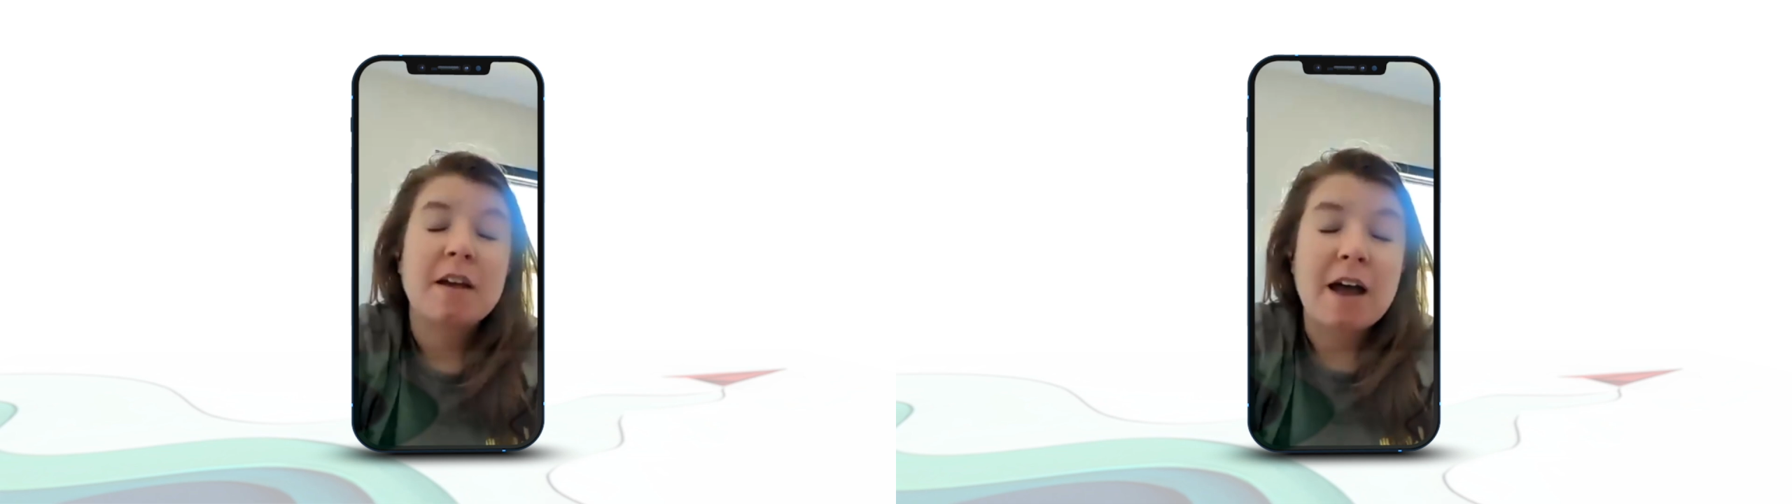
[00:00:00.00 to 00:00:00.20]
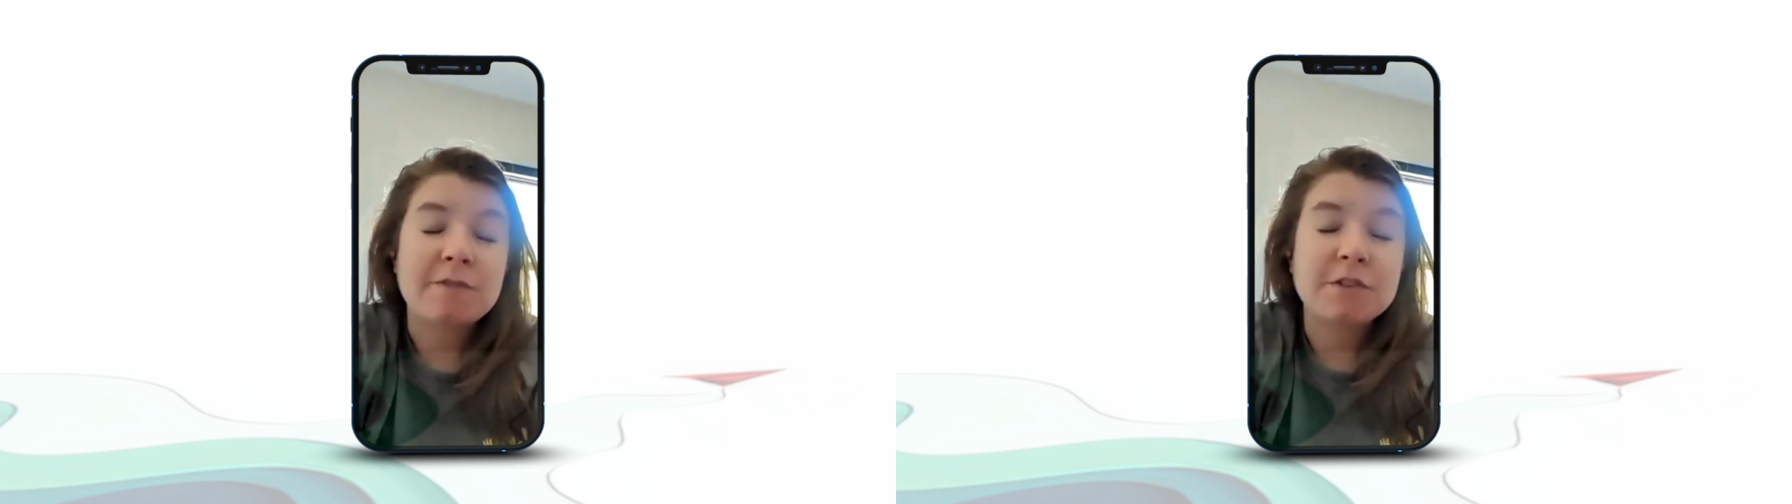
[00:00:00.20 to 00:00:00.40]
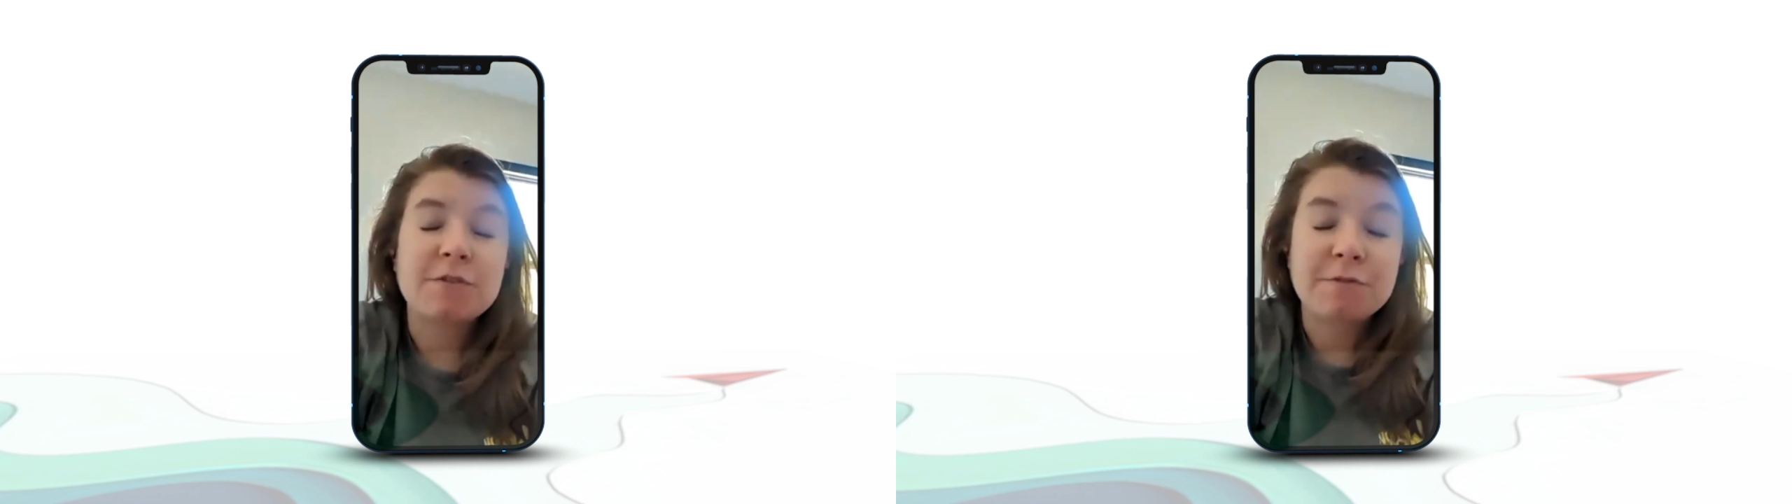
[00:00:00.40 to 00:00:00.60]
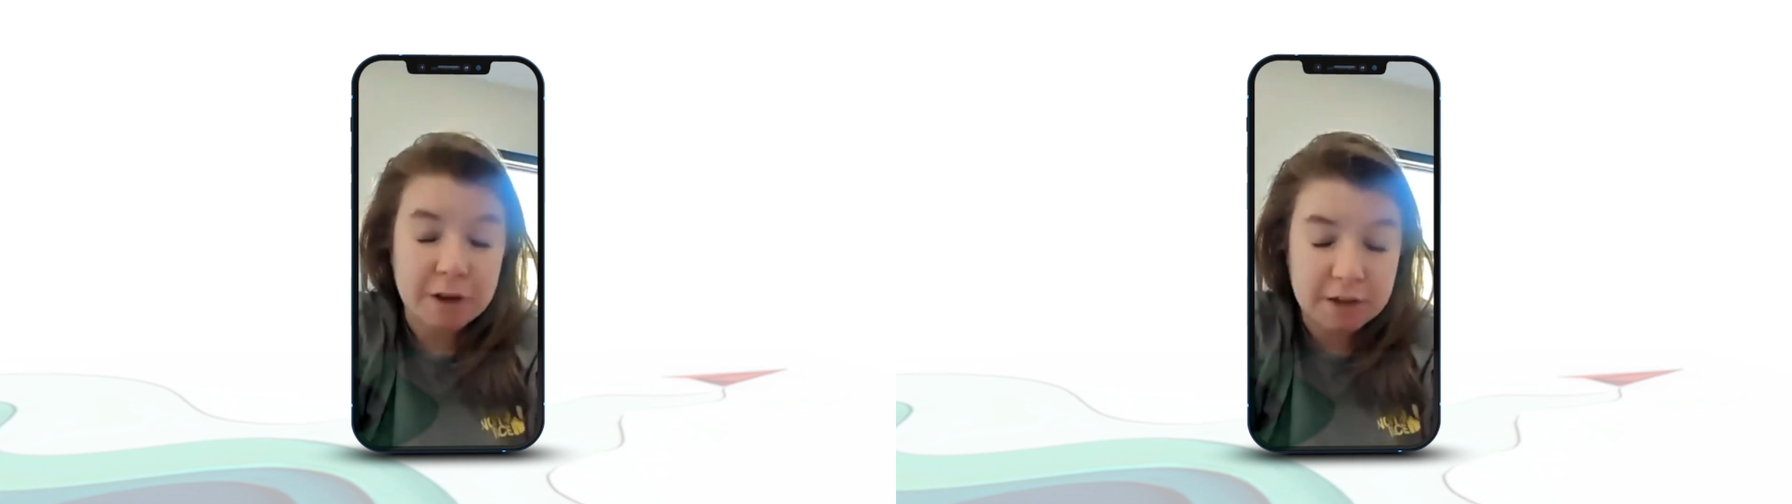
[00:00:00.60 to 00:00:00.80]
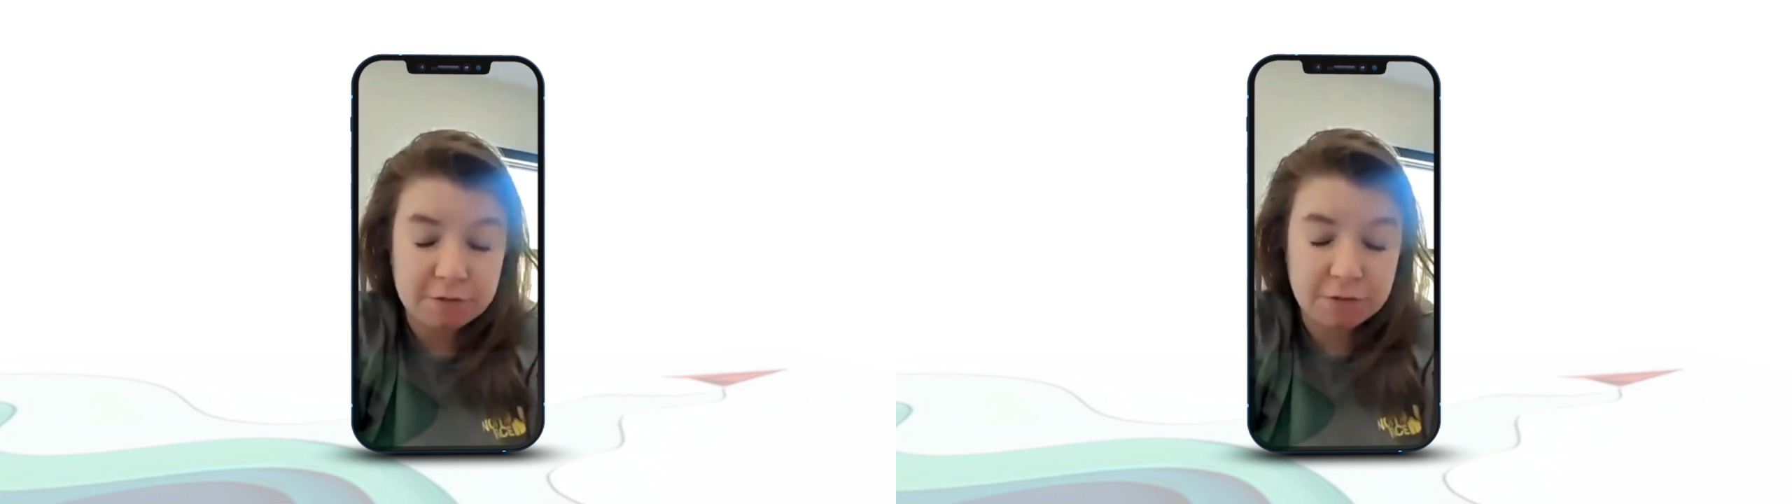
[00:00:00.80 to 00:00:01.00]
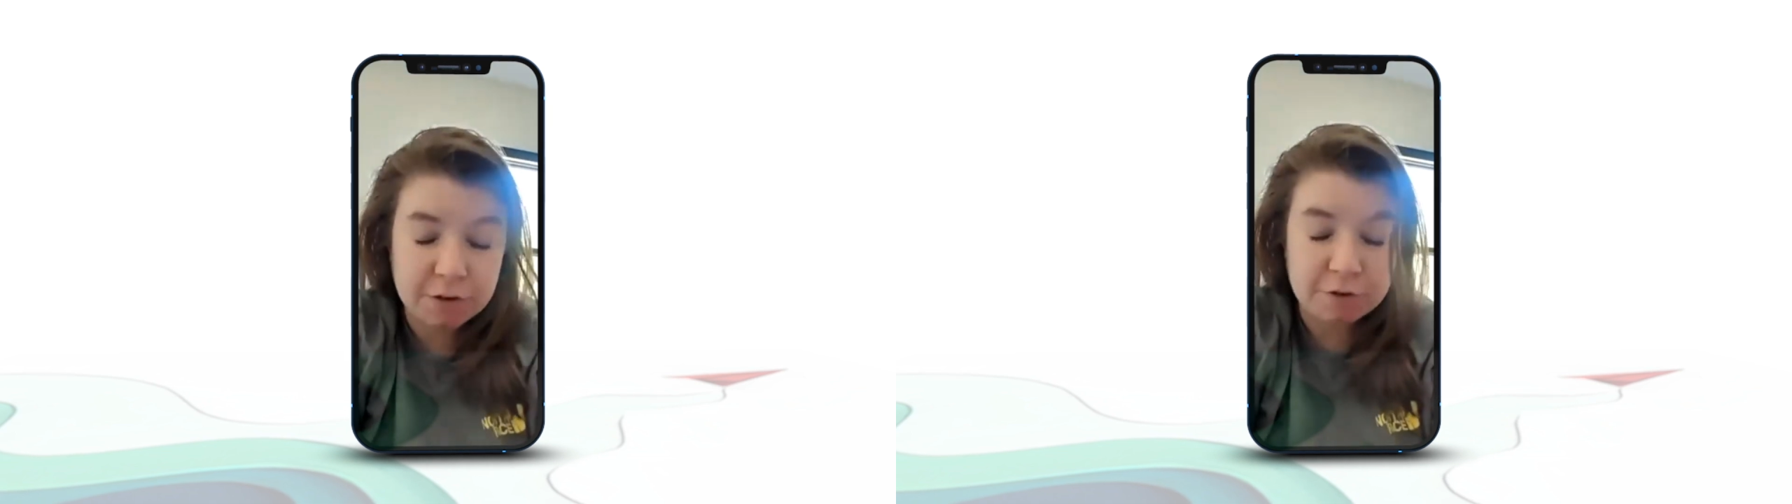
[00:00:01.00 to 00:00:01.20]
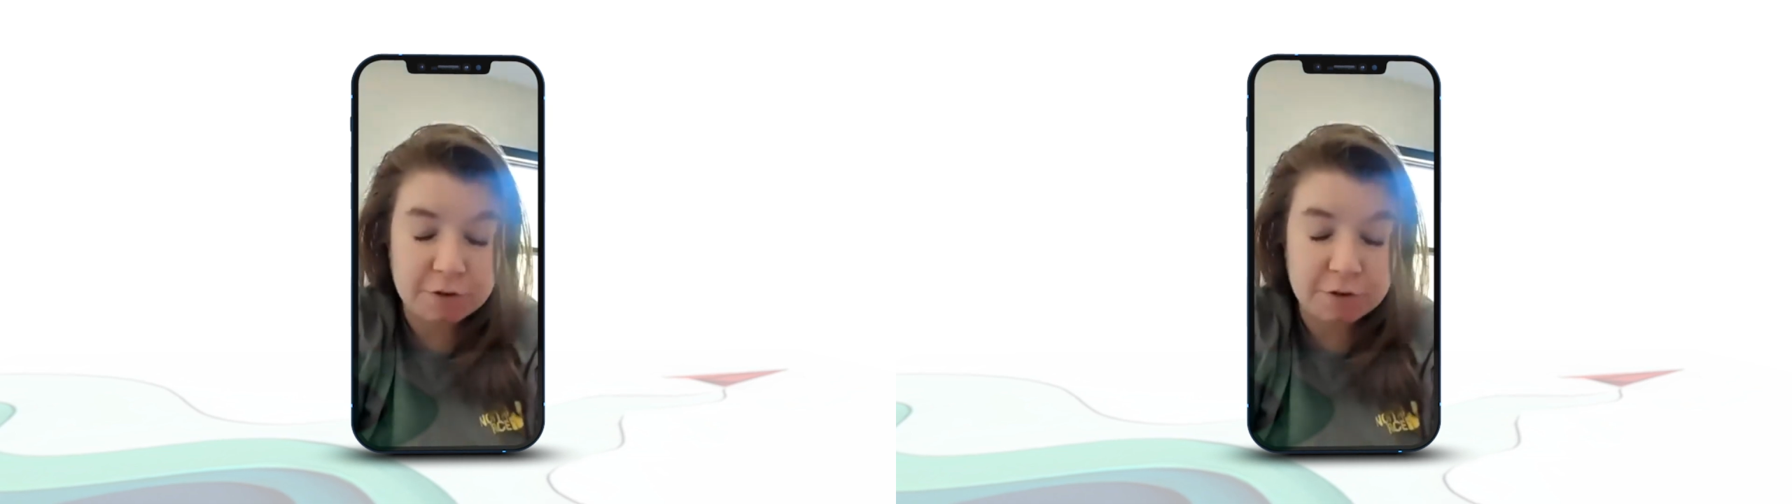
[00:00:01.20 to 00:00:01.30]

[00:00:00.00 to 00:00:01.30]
have to fight for your